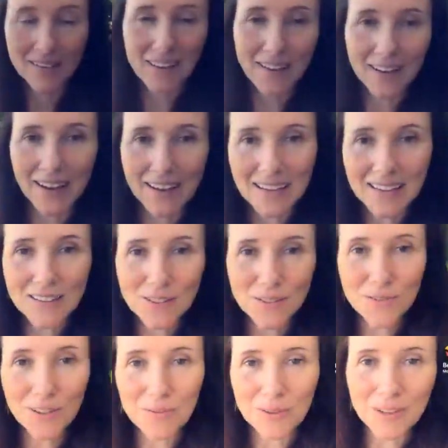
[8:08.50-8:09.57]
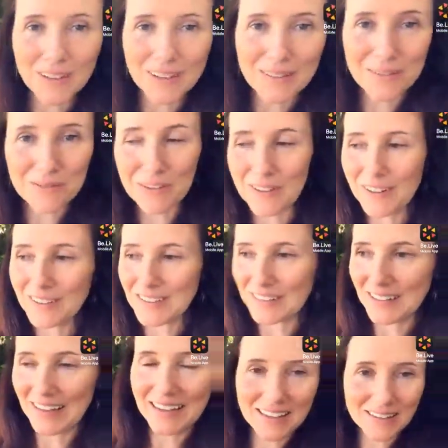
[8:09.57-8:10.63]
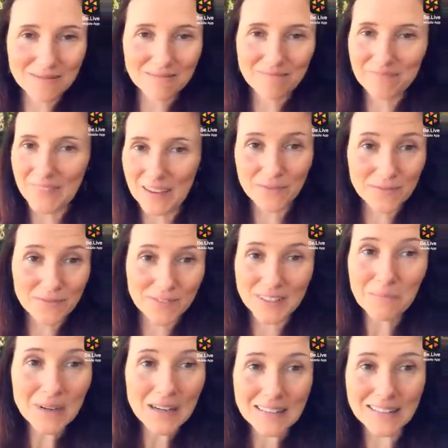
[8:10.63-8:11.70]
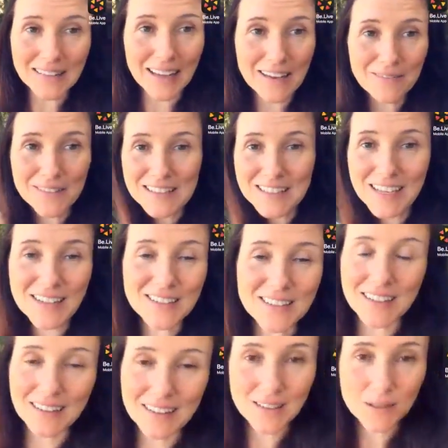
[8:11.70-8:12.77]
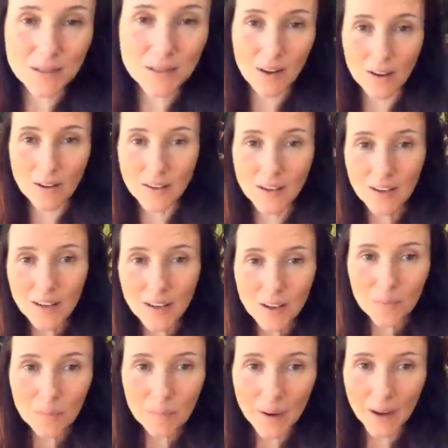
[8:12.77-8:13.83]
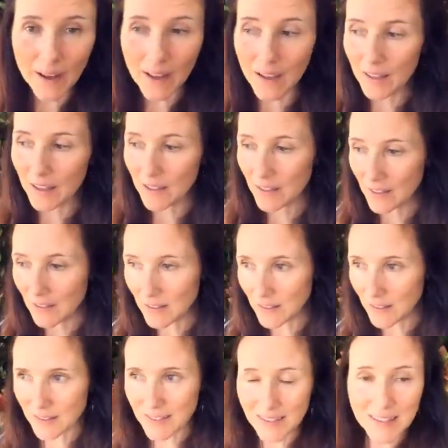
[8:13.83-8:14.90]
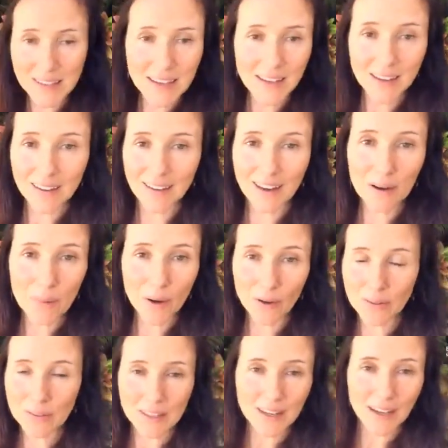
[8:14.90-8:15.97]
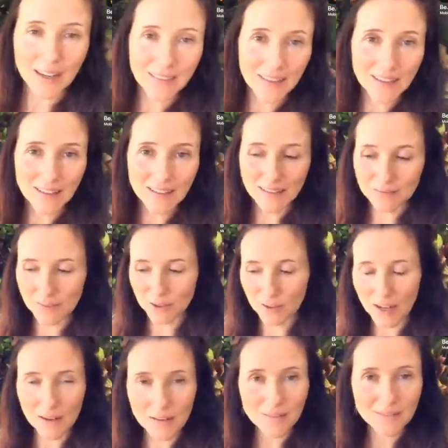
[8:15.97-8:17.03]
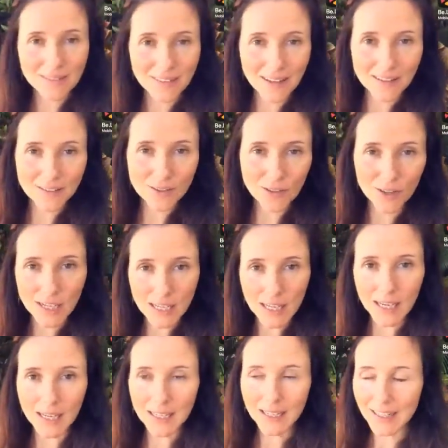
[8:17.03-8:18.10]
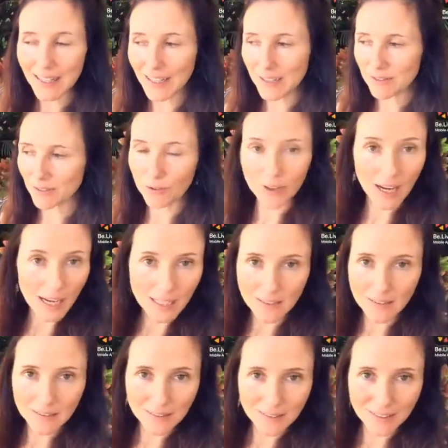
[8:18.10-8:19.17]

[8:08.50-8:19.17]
And I can do good work in the world. And I can, if somebody's life is changed and inspired by seeing a post that I think is great and dorky, great.